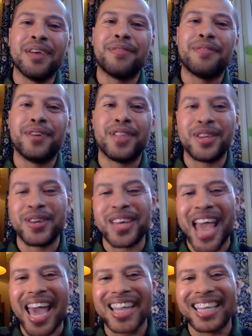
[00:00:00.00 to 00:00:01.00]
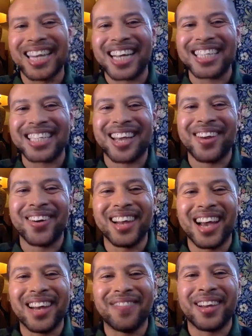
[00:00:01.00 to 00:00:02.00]
for the UK and the next day an
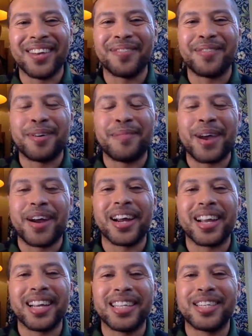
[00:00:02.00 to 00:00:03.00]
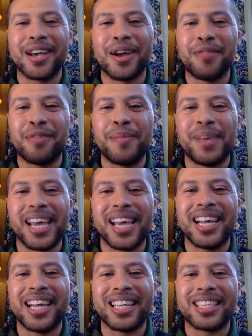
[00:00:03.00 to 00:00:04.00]
online event for America. So for
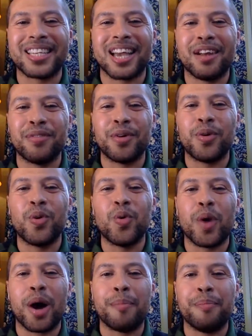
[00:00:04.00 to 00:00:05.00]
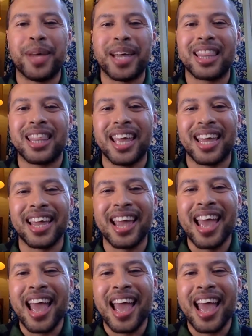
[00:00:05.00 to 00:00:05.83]
me, it's kind of all one big thing.